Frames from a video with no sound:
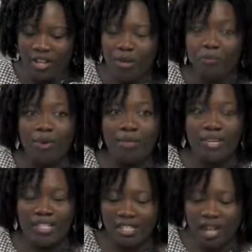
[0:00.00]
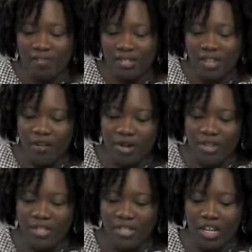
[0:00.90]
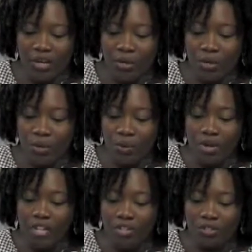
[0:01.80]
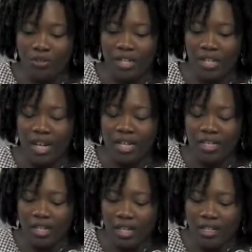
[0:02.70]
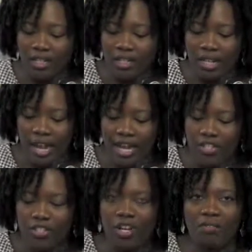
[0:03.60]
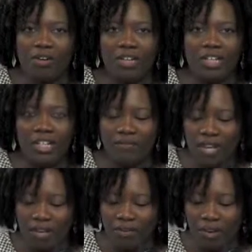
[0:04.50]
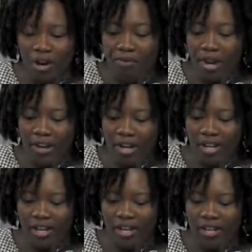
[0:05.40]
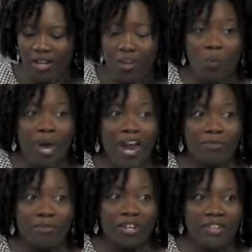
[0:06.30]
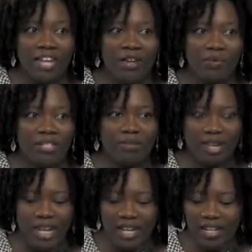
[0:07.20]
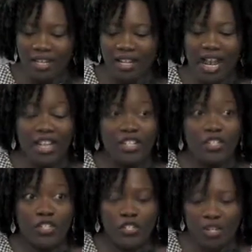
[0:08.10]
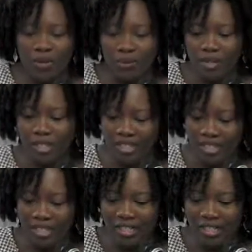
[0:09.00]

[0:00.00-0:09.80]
The promise of summers in your new country dulled the edge of your leaving for America, where everything was made and it snowed.